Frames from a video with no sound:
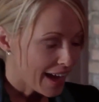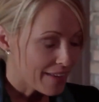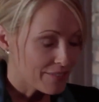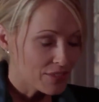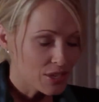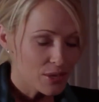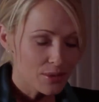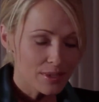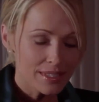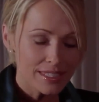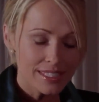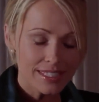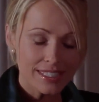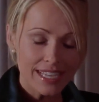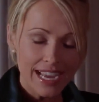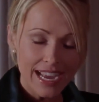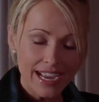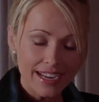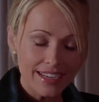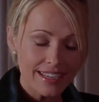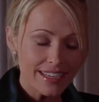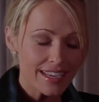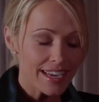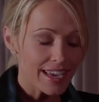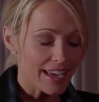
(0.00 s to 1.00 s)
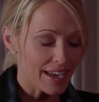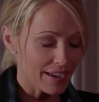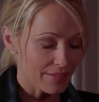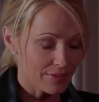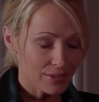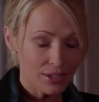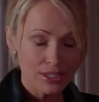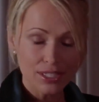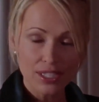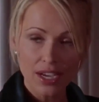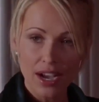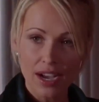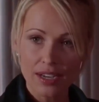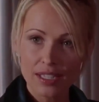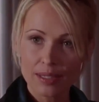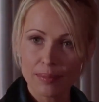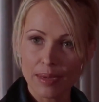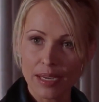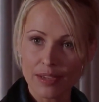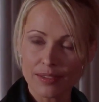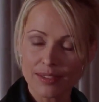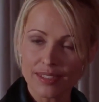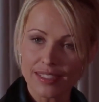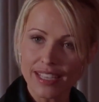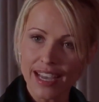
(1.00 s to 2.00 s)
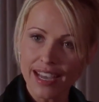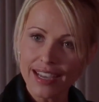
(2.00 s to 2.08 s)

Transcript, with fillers: Have you and Sandy ever talked about